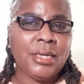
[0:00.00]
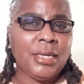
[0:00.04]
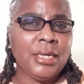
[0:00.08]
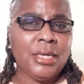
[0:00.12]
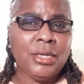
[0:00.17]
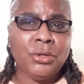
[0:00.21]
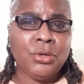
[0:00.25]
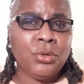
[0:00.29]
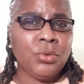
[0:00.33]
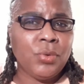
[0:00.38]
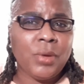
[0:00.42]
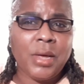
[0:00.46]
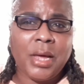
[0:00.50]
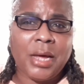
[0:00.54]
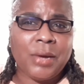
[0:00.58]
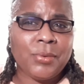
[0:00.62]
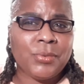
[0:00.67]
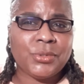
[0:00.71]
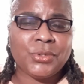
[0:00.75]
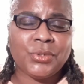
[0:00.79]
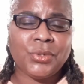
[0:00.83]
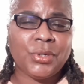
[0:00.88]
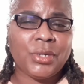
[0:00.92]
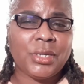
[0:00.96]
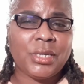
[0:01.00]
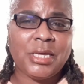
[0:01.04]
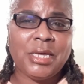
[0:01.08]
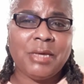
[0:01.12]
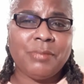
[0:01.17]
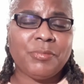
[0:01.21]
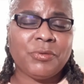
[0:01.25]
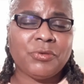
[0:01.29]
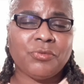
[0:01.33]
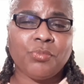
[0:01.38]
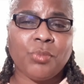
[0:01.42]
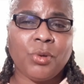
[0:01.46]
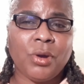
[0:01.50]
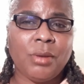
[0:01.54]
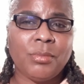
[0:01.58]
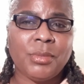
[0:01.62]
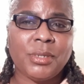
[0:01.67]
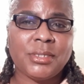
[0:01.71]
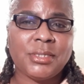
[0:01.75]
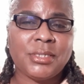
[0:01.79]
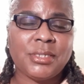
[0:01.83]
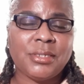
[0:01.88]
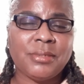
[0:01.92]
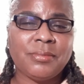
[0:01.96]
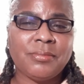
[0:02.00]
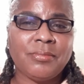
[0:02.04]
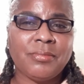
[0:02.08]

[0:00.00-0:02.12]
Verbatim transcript: He knew God was going to keep his promise,